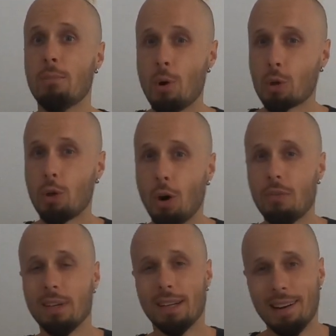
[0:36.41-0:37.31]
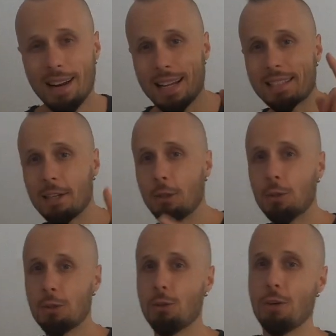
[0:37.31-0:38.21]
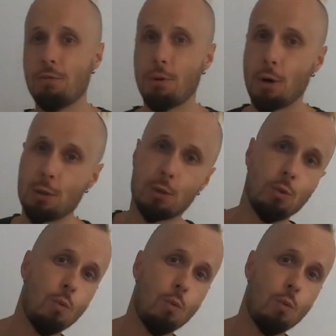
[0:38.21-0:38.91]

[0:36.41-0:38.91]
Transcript: more coffee. Let's go to the first